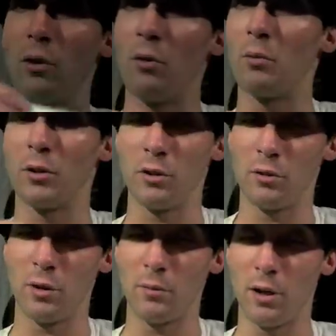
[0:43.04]
you own one, you
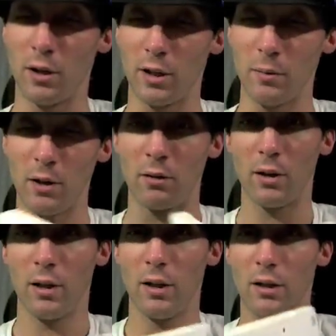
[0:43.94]
know what I'm talking about.
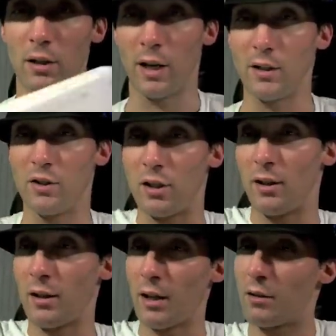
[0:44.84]
You got it
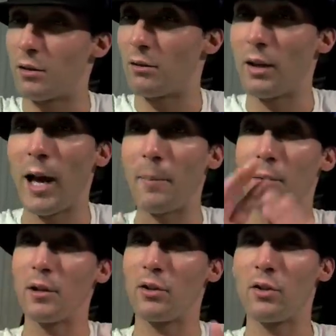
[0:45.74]
sitting down in your
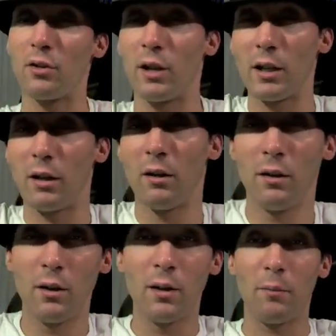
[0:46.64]
lap, and it's just like,
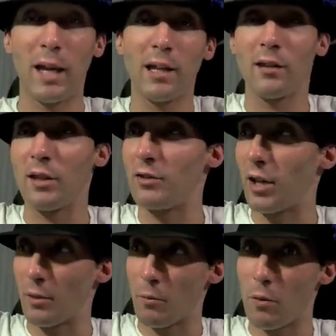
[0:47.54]
man, that thing's
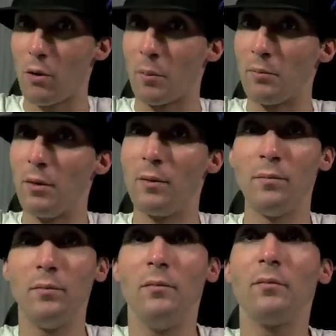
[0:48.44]
getting warm.
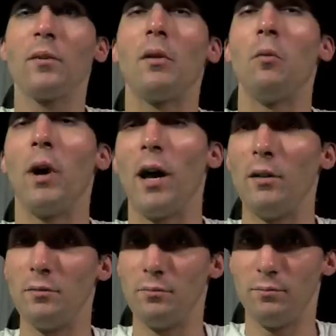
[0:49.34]

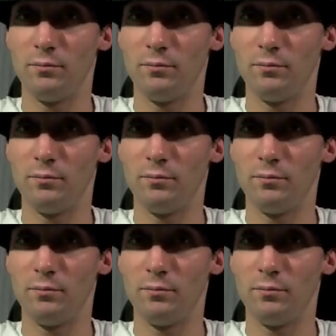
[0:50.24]
Well,